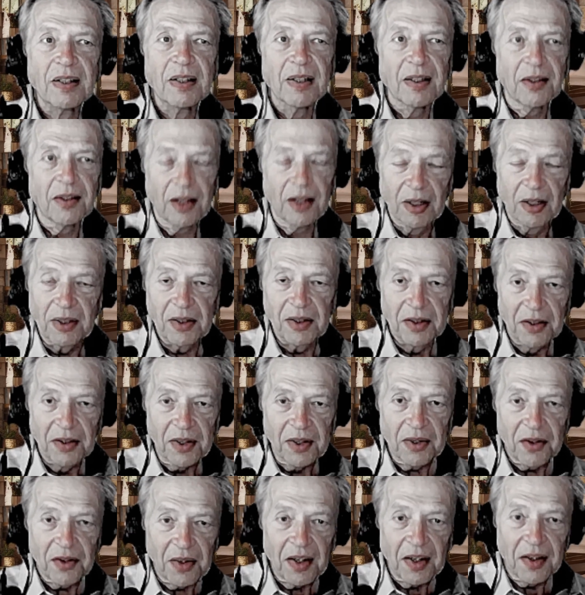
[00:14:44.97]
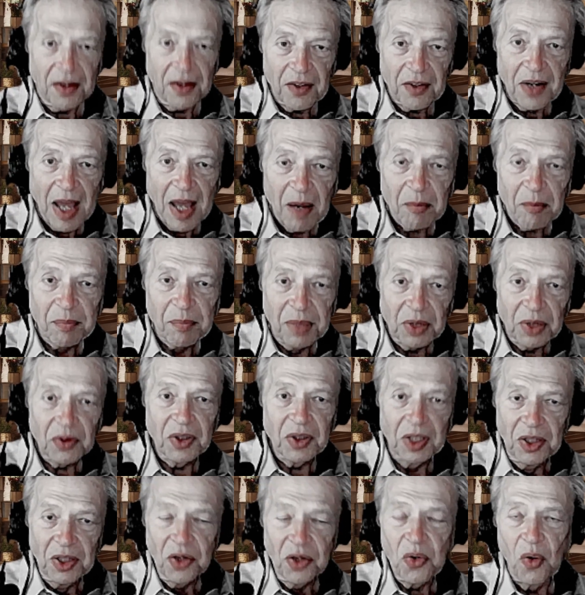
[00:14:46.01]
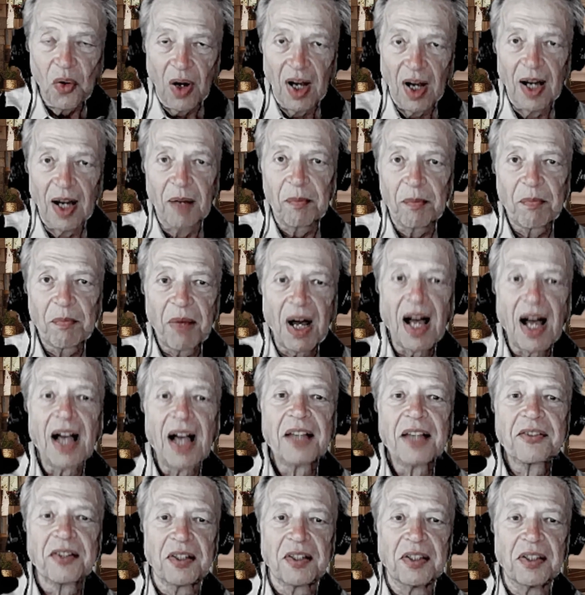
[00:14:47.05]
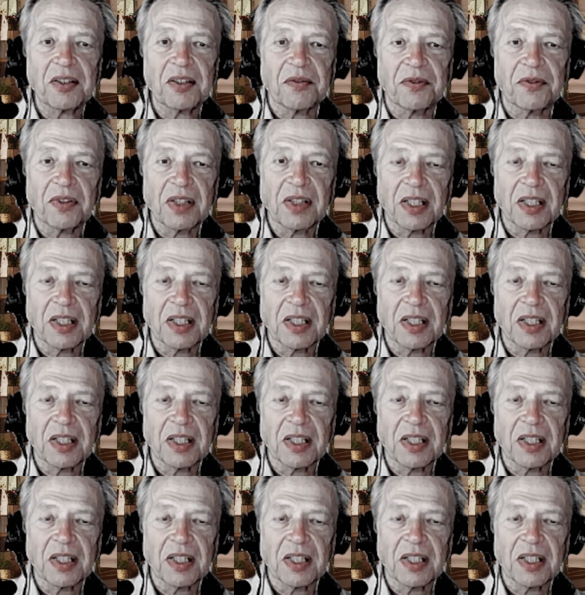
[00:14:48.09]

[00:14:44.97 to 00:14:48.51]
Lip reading: They're now building you up positively.